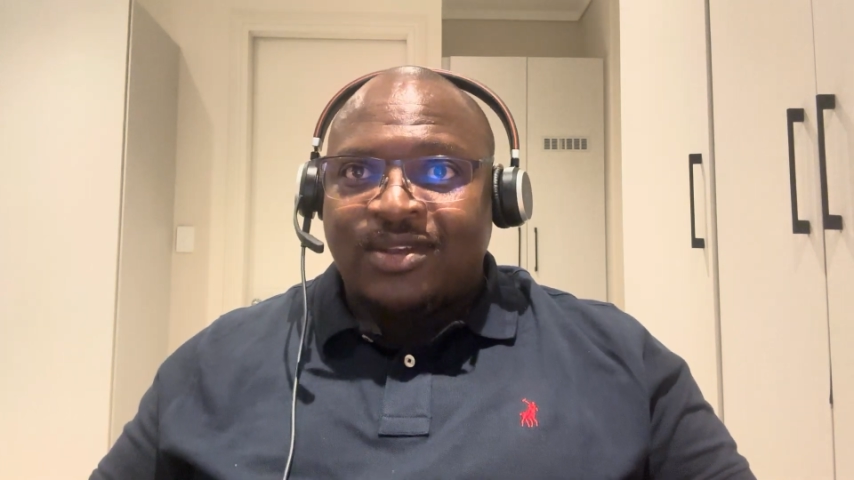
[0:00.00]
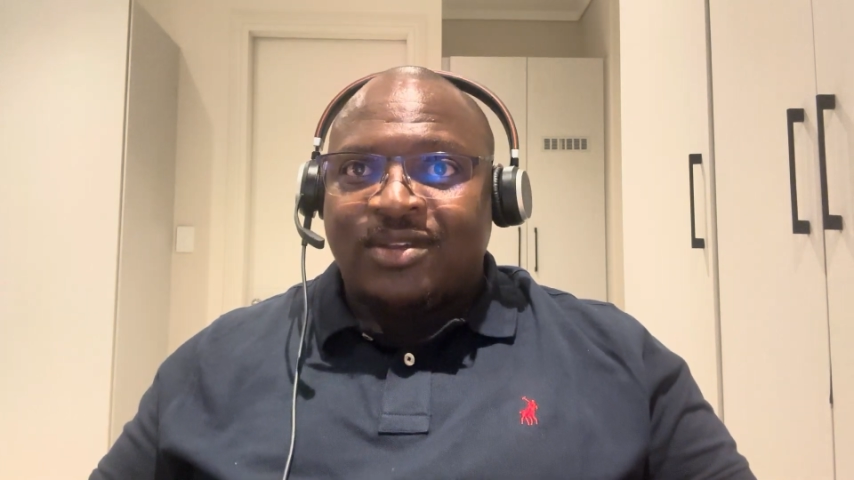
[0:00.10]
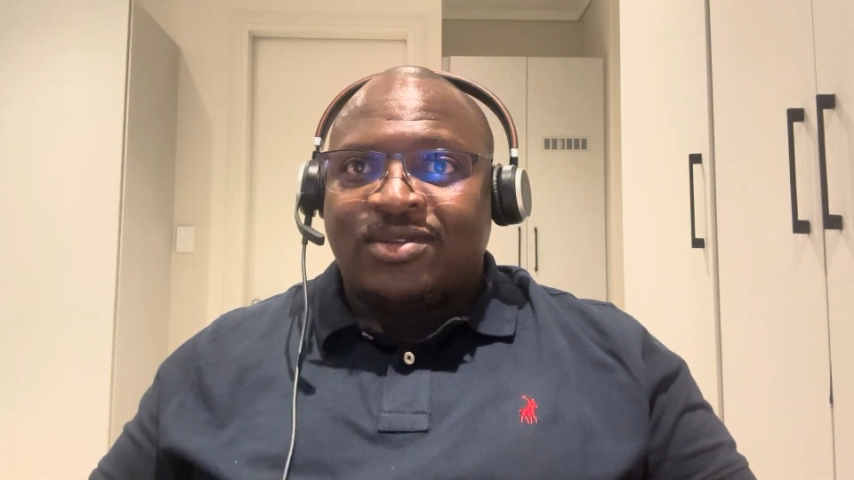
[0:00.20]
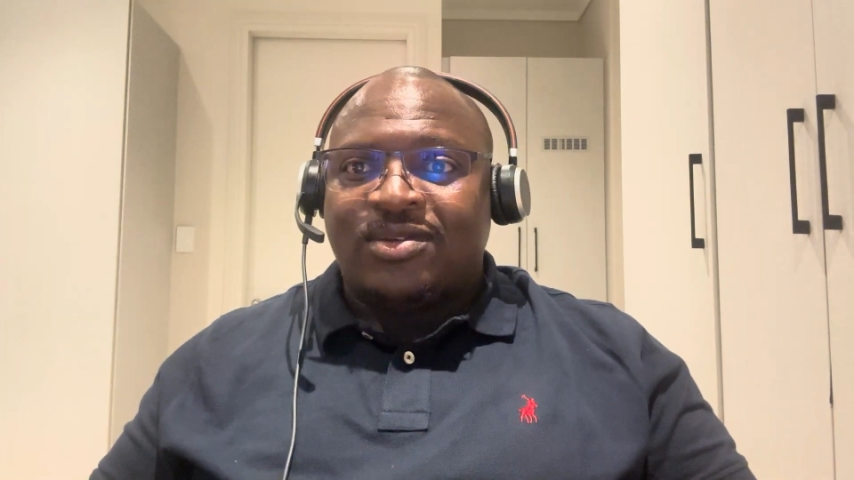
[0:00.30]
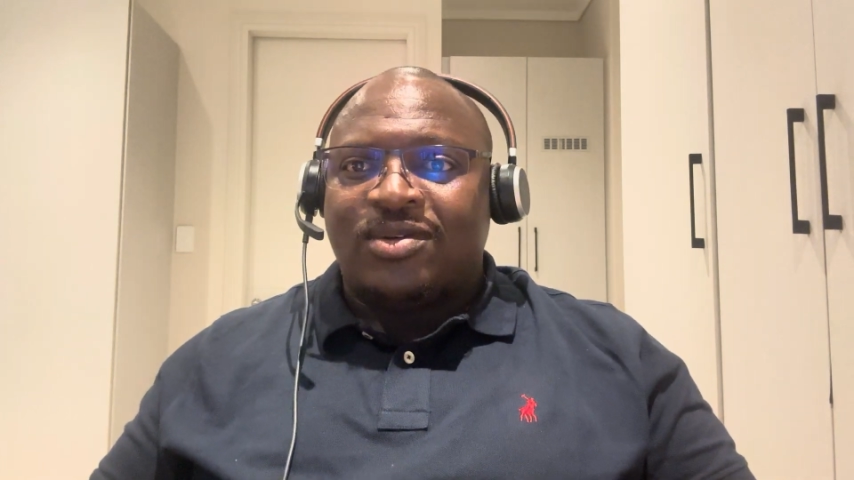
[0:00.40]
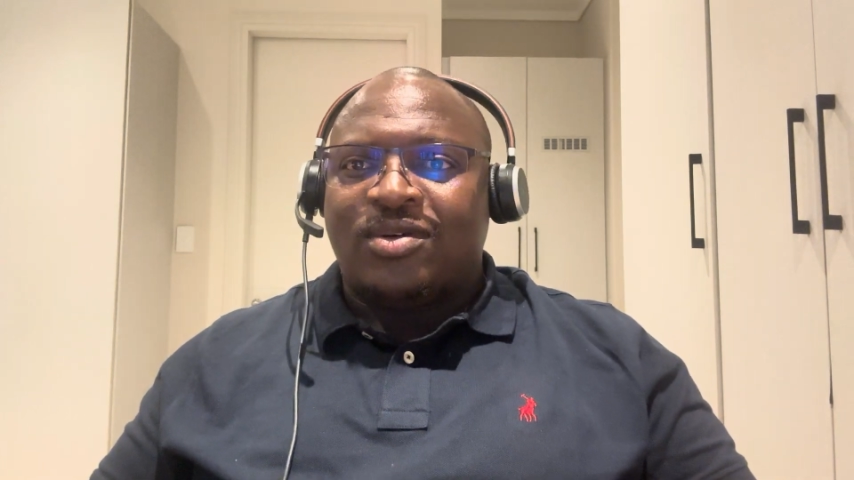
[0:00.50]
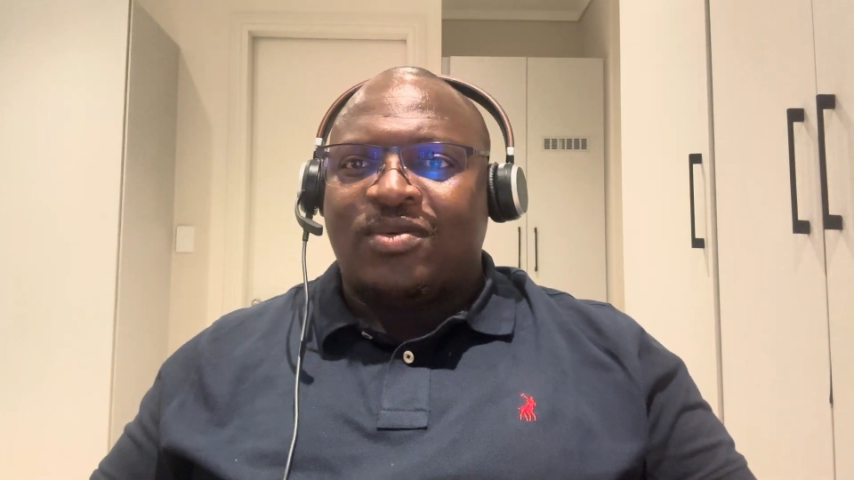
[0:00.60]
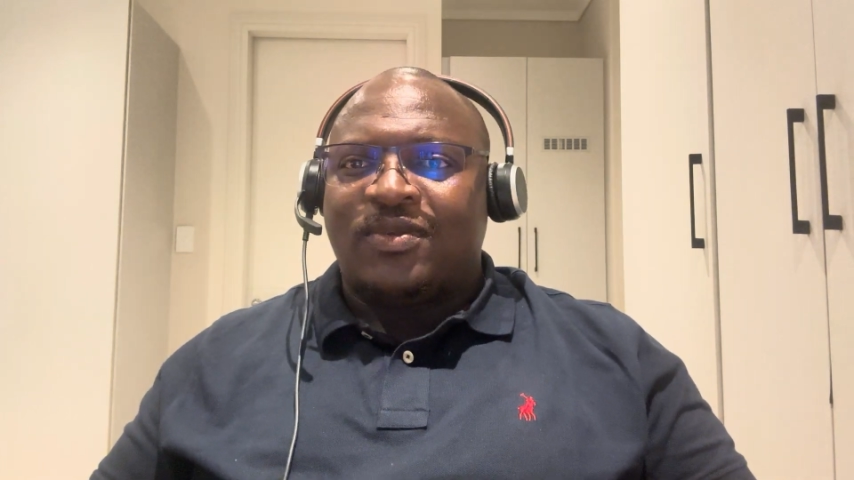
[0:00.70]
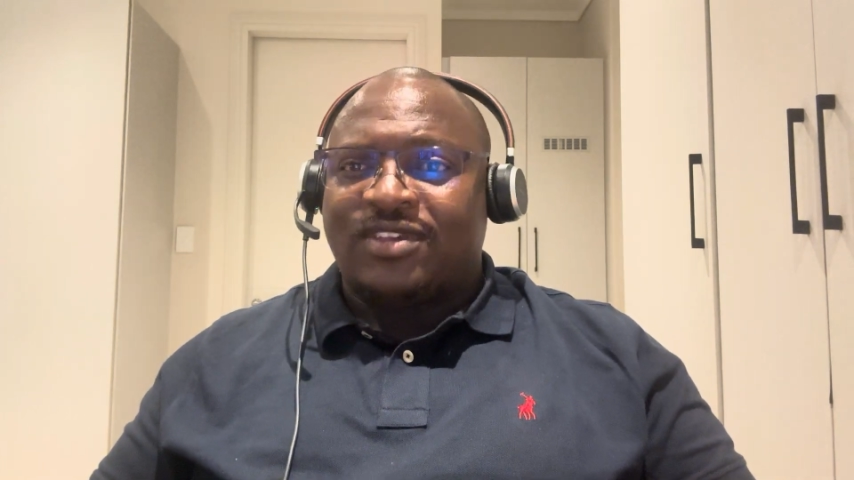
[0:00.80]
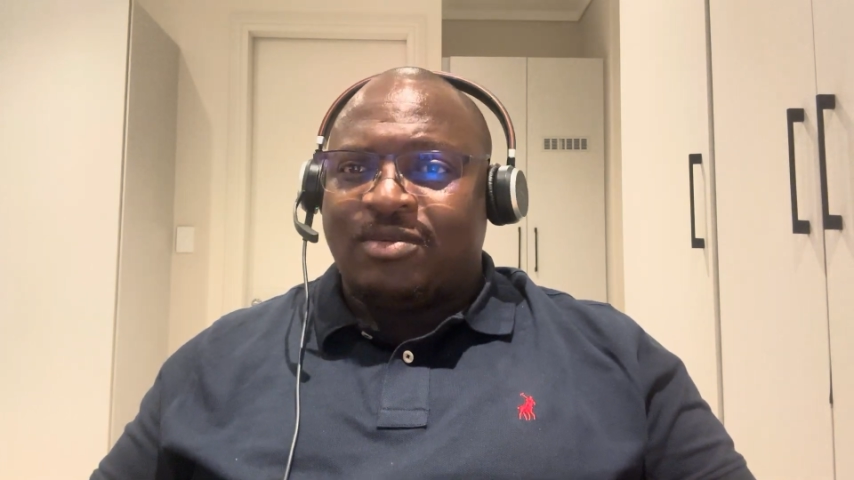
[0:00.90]

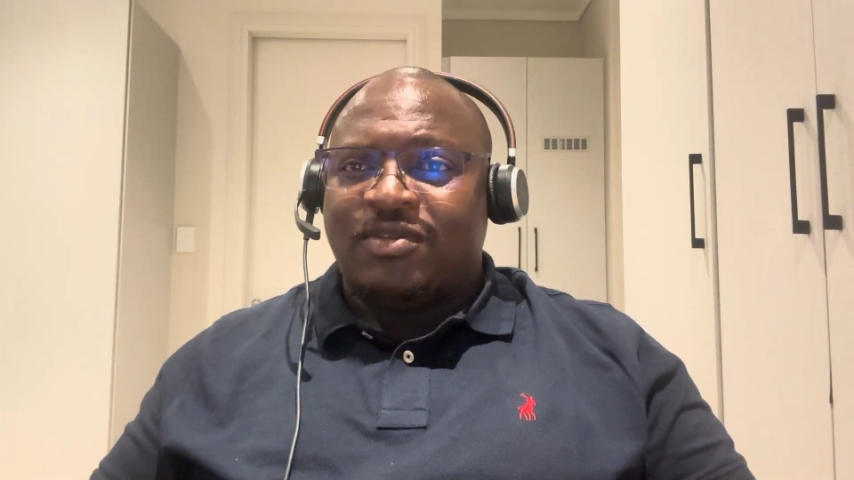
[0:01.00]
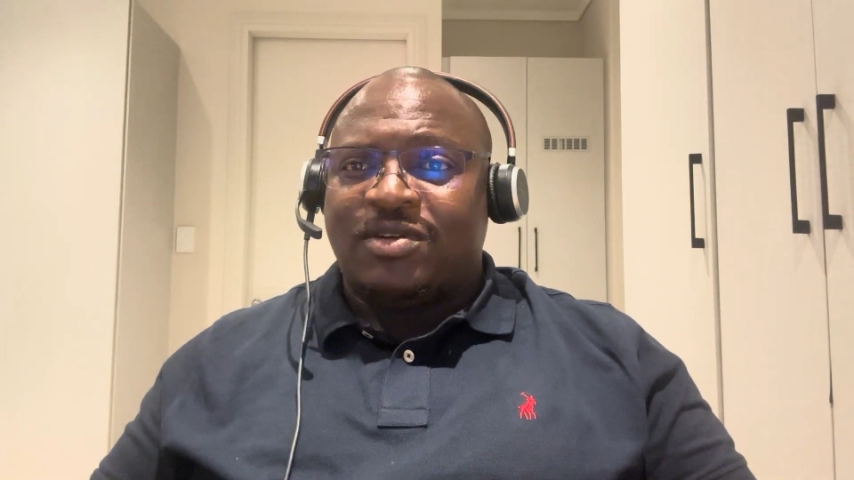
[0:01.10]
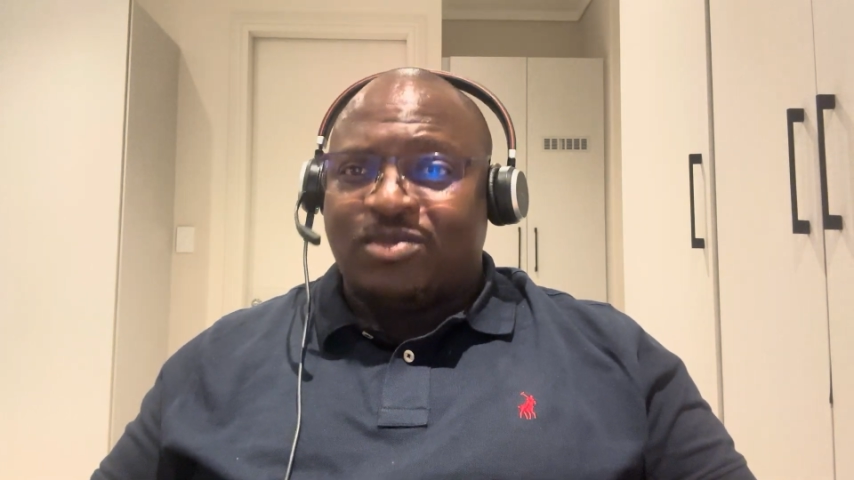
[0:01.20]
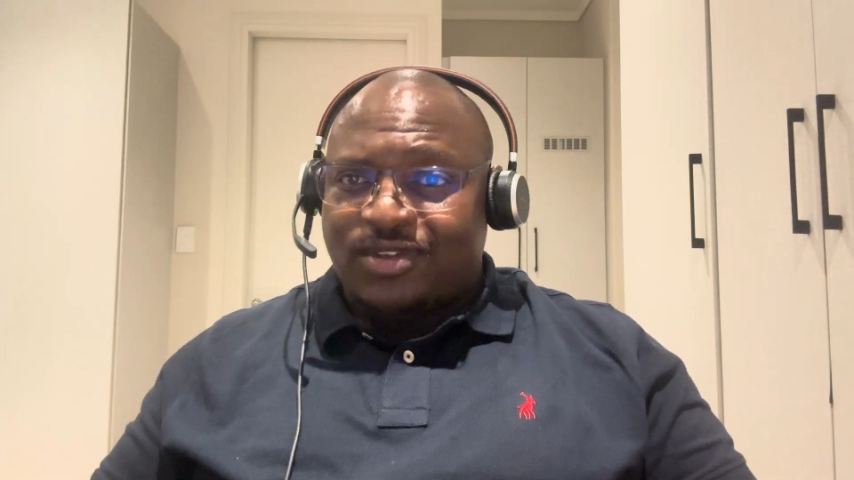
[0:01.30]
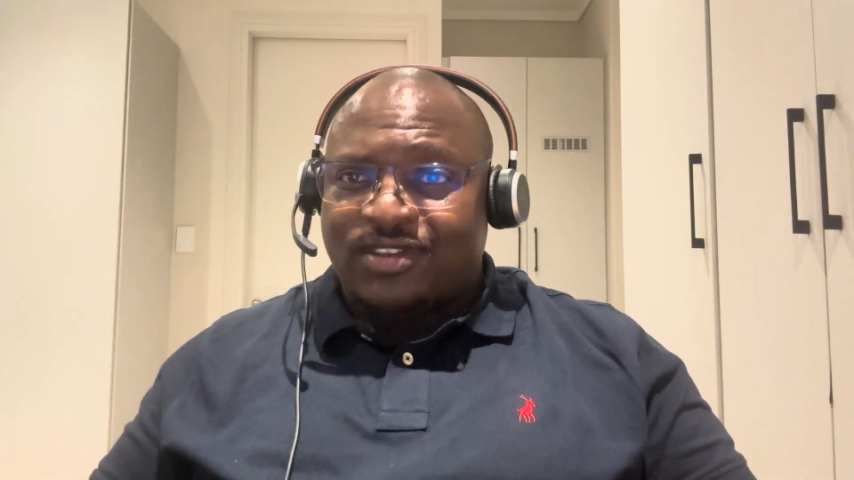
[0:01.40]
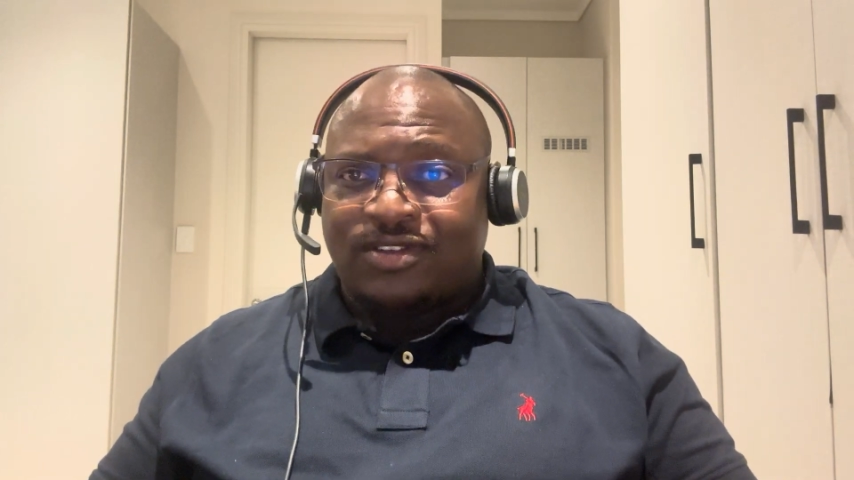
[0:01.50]
So some of the most